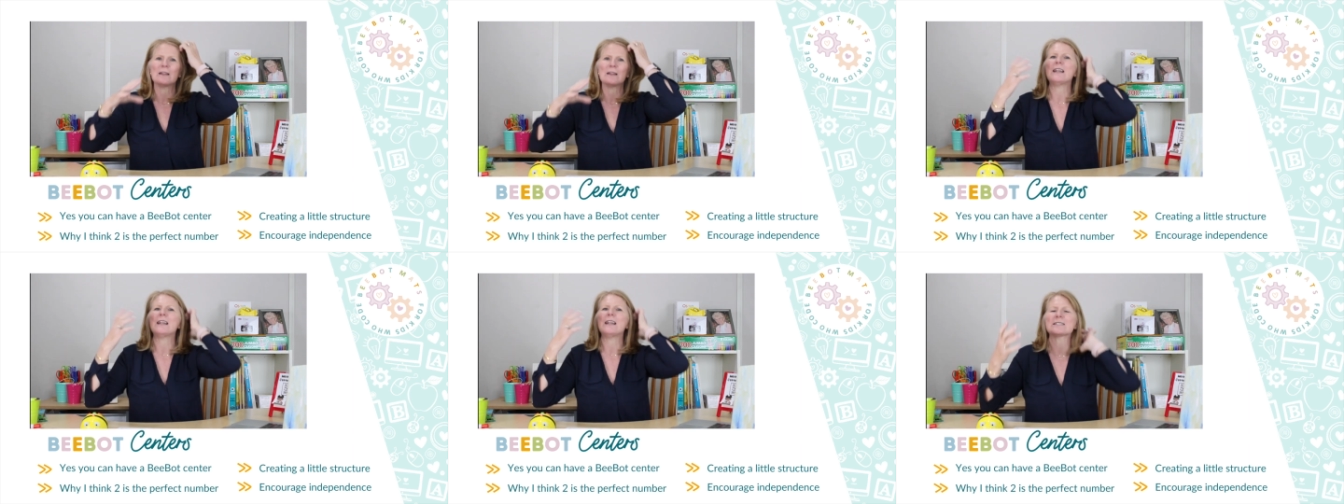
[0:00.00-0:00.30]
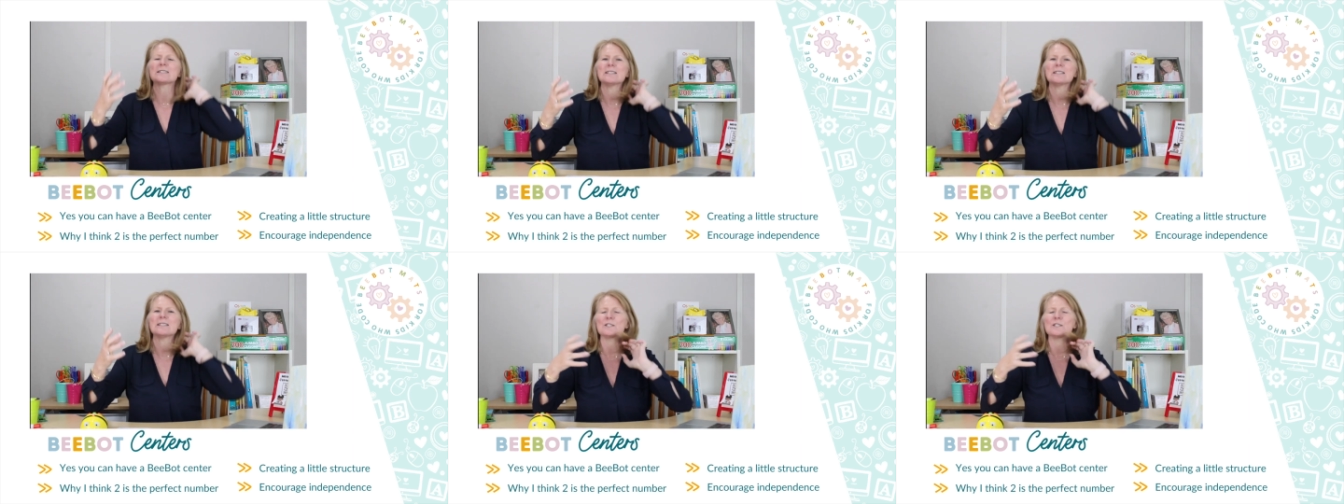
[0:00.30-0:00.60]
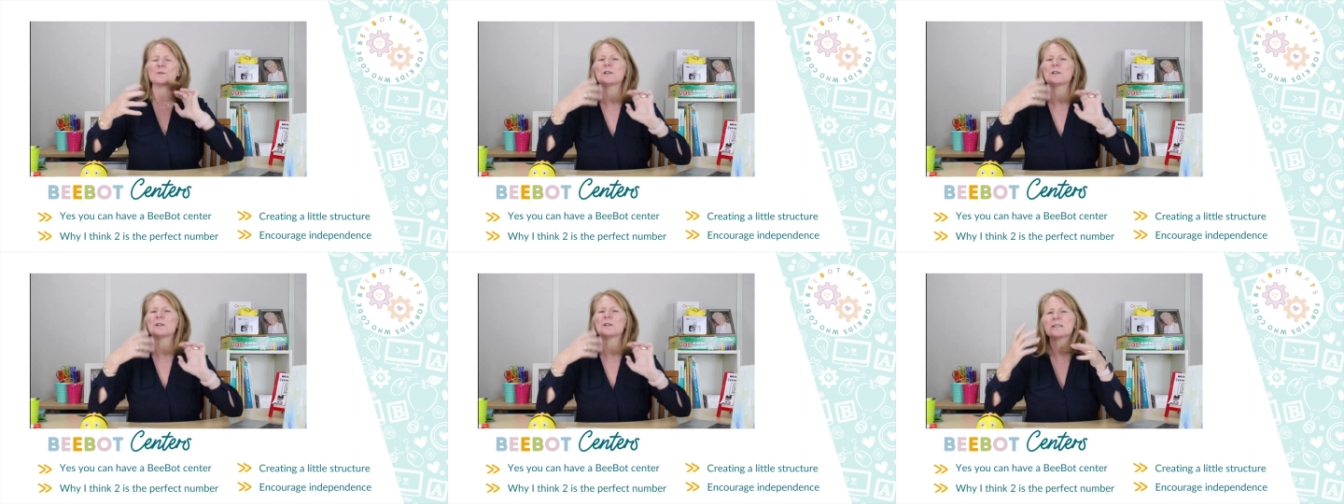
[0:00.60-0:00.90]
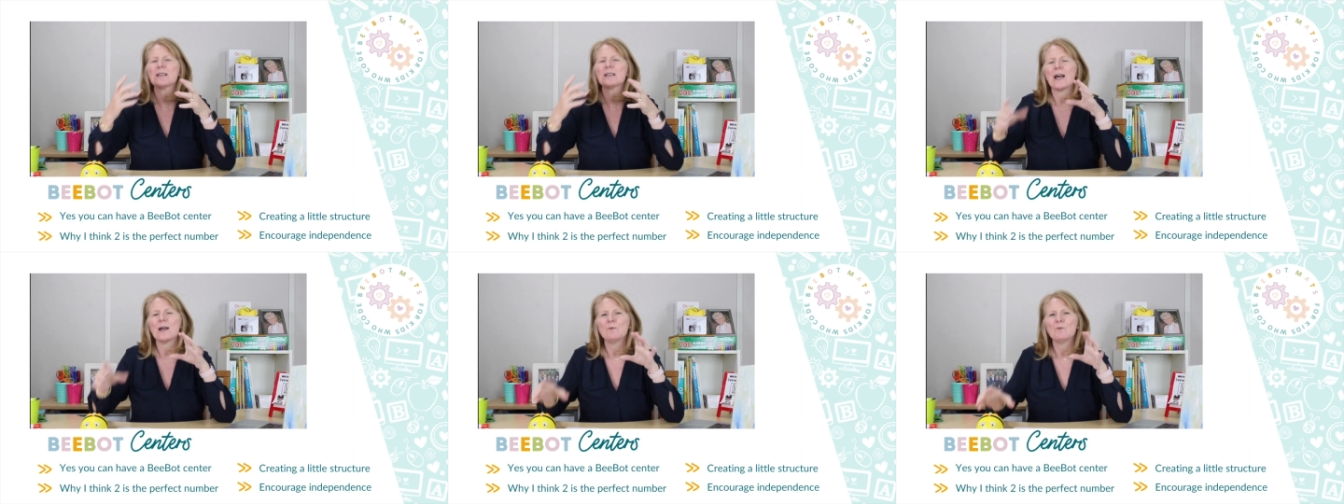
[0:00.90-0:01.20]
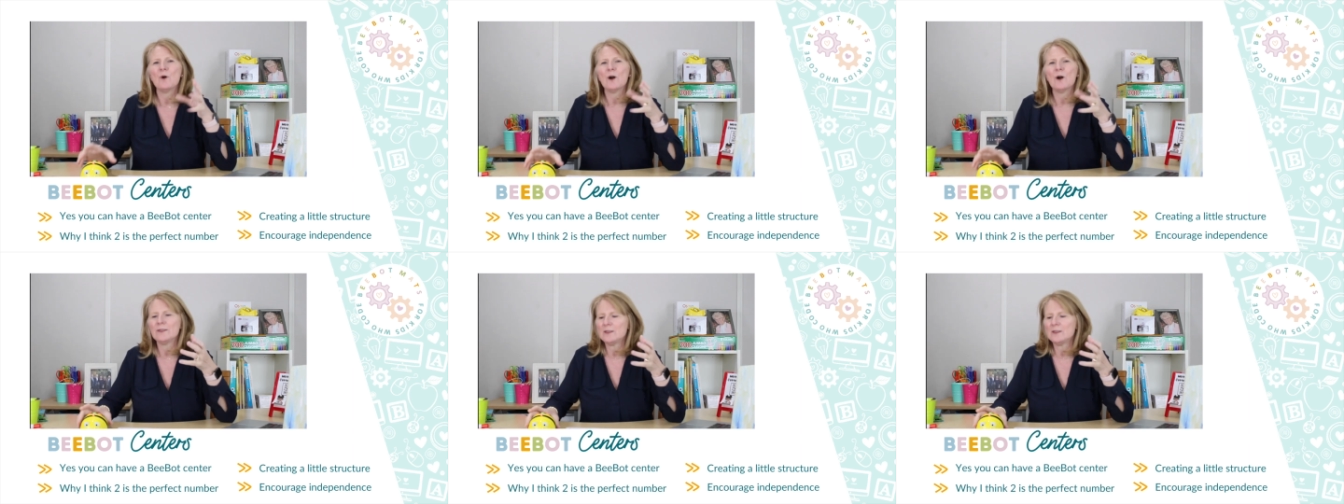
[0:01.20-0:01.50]
lessons, because I
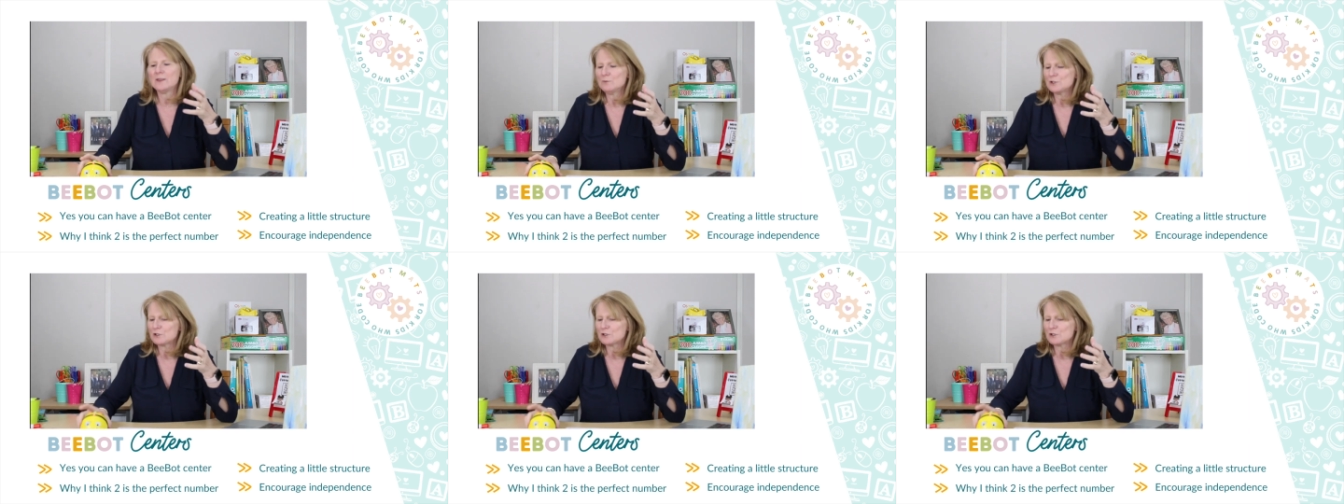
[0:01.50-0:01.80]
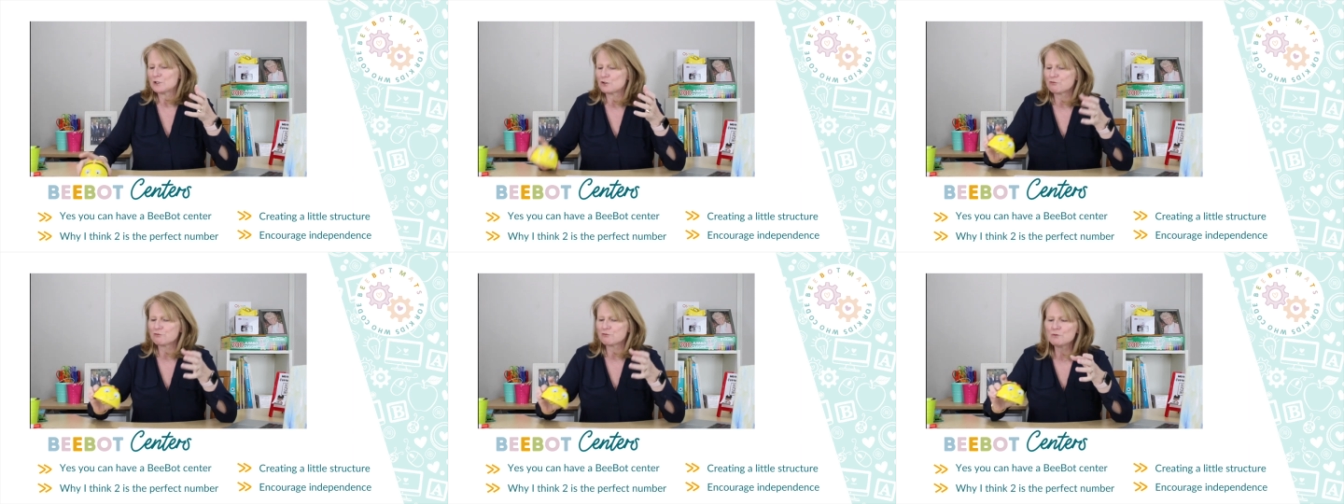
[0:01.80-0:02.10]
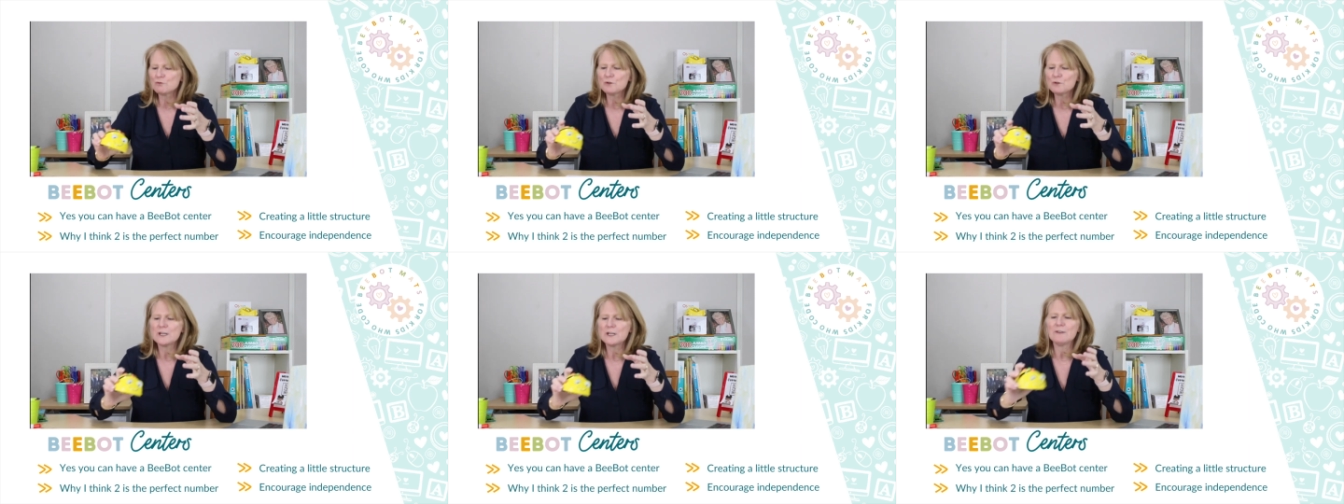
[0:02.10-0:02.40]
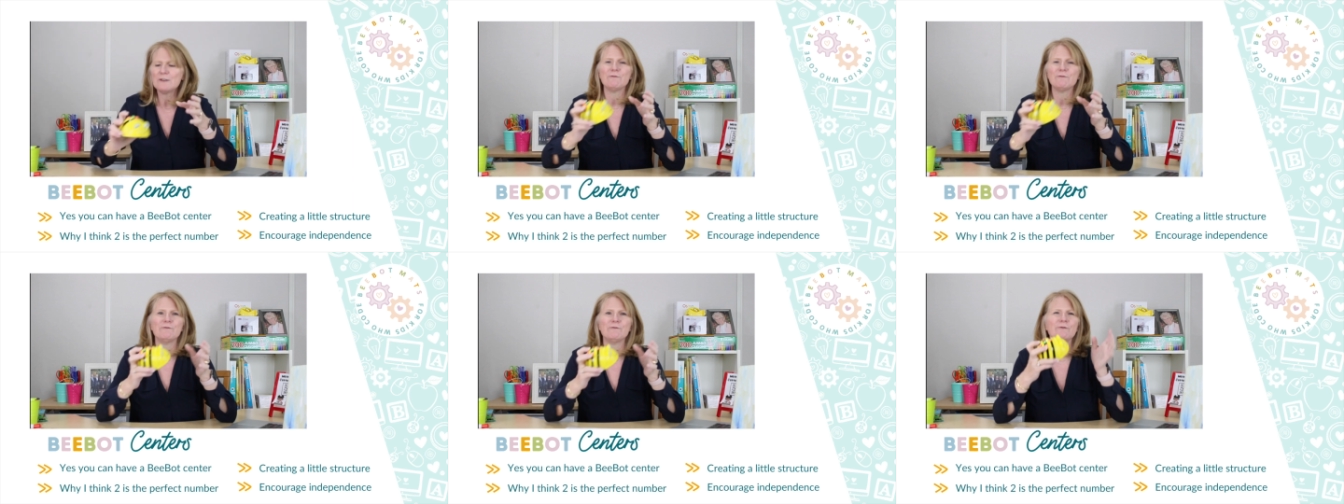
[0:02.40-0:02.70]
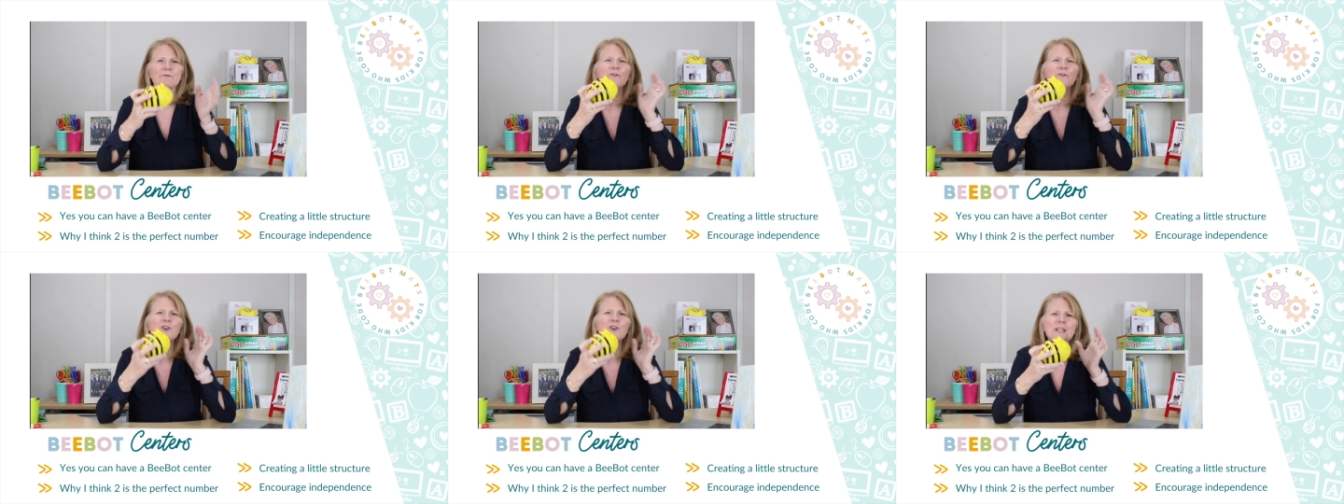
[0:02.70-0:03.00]
want them to truly,
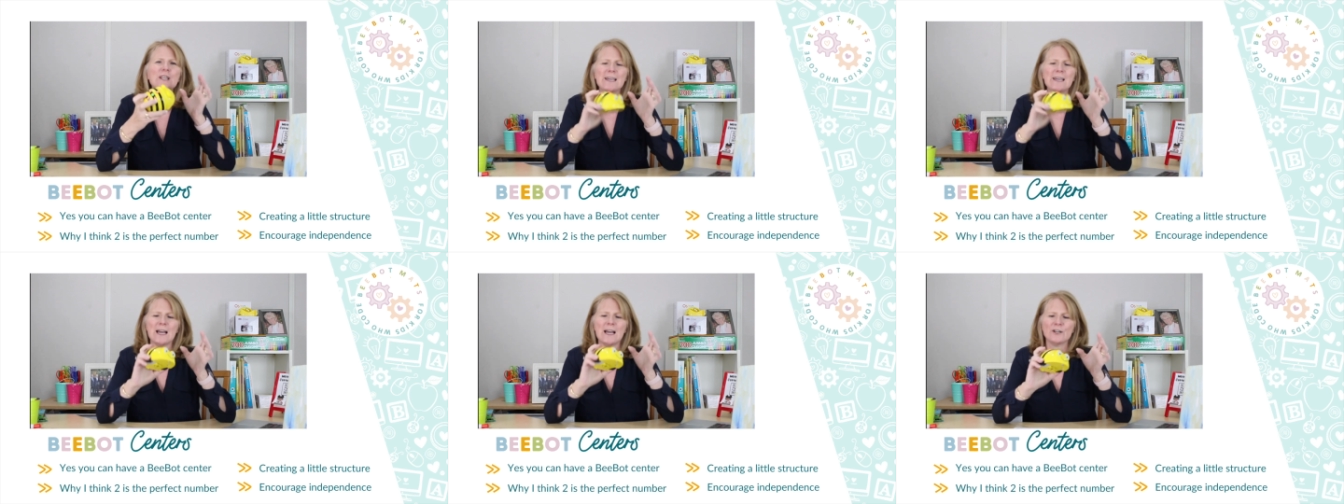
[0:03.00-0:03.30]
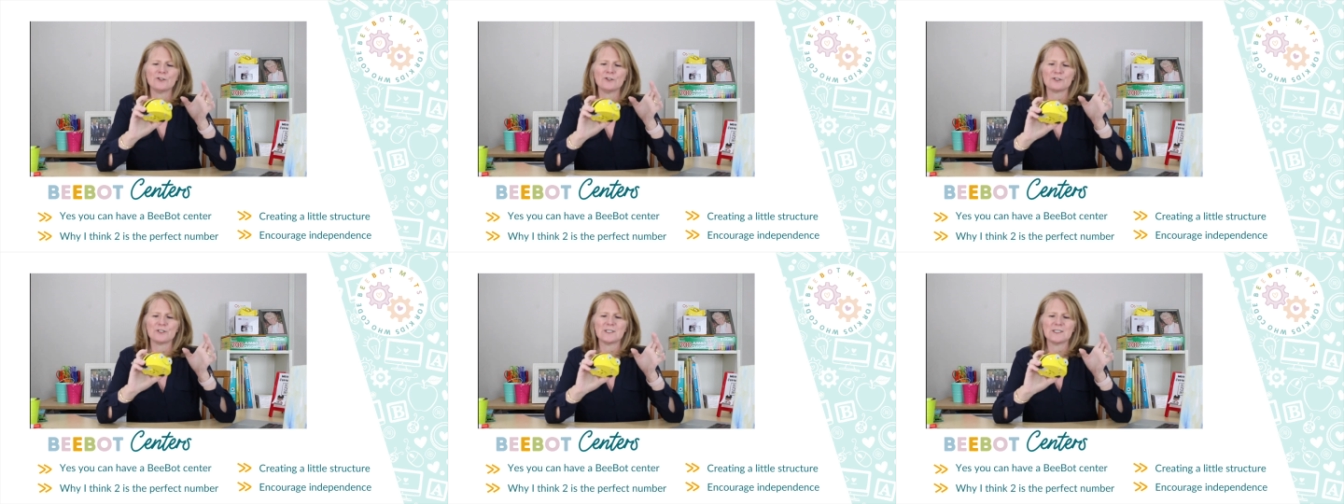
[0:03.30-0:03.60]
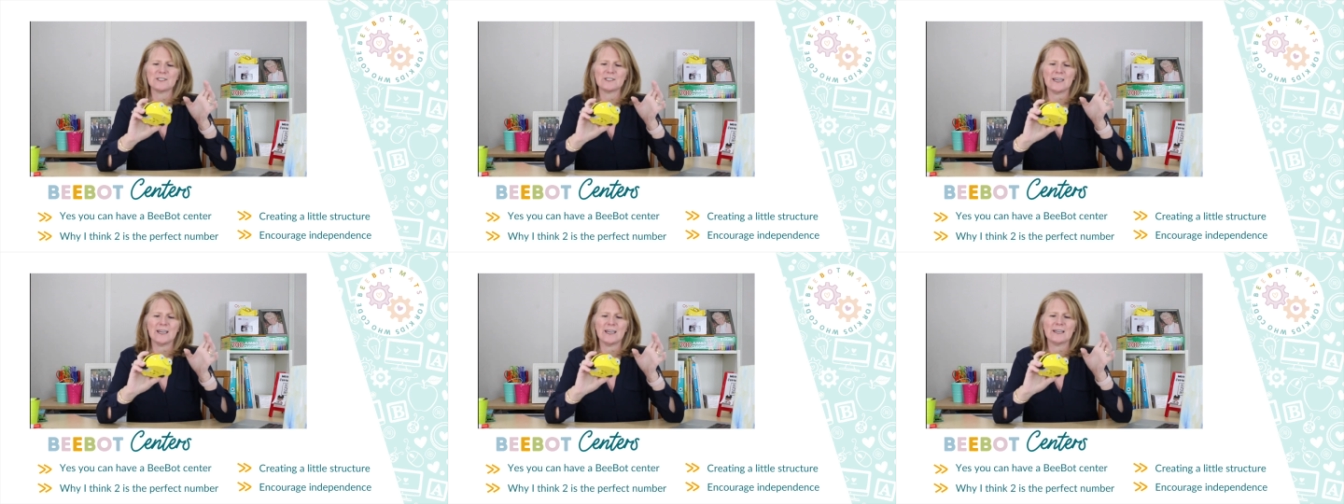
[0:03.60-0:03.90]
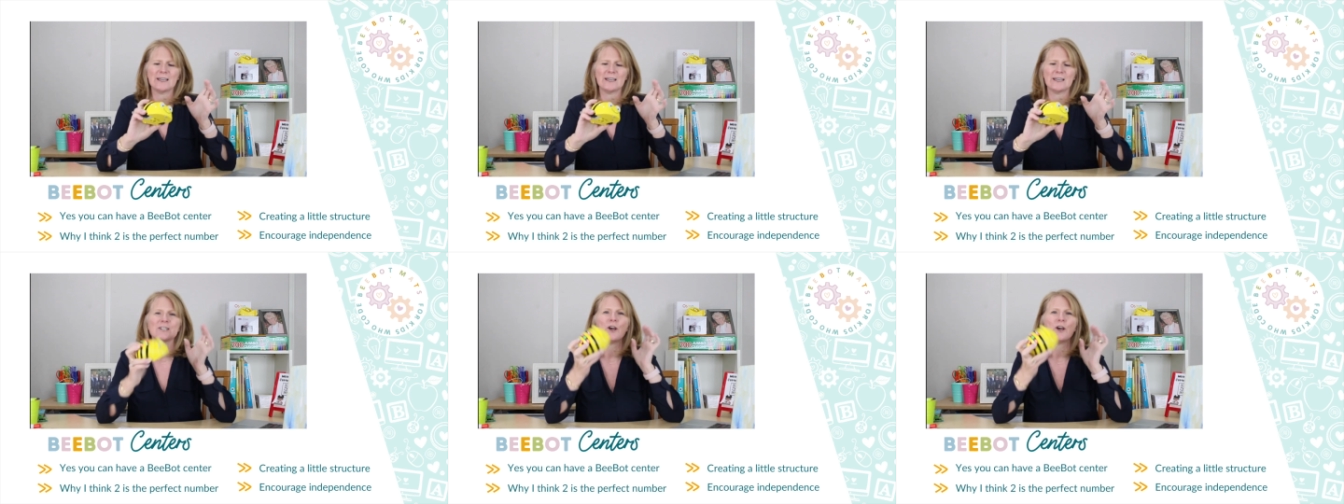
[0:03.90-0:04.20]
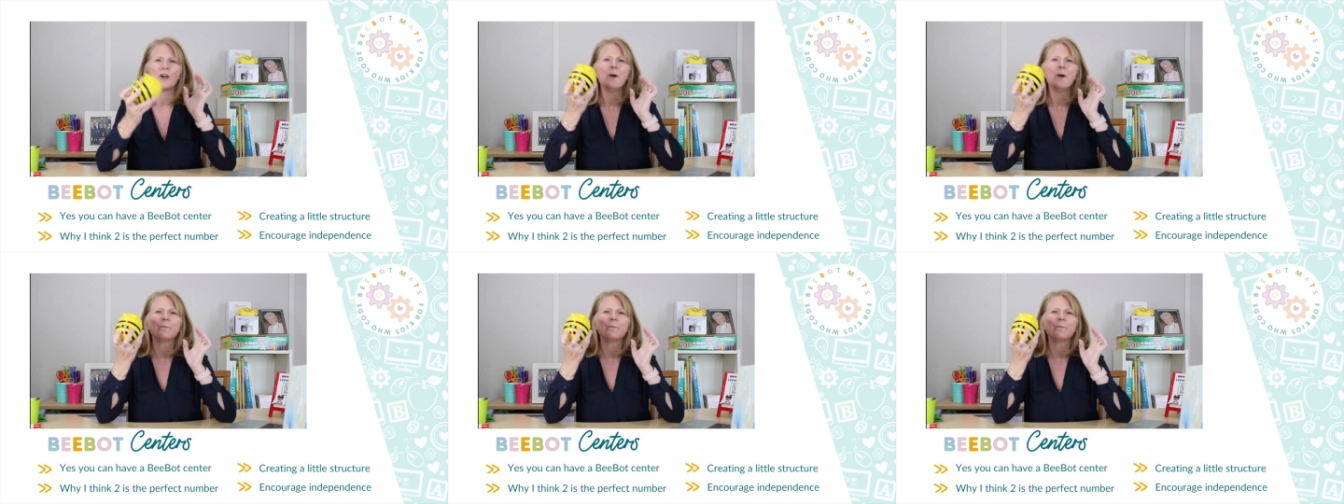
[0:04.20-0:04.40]
fully understand